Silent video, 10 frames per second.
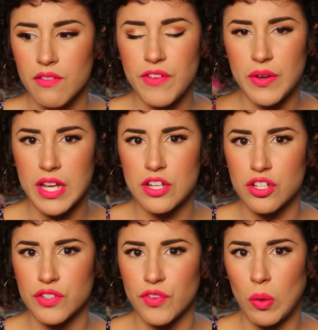
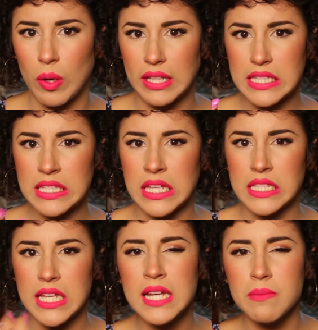foundations for oily
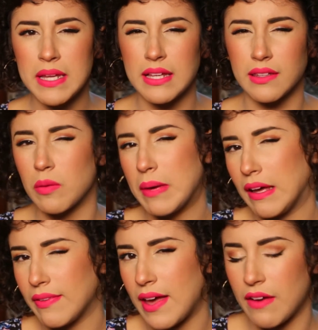skin tend to be a little
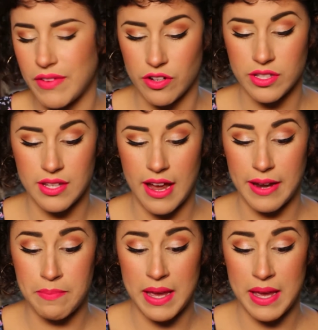bit on the heavier side,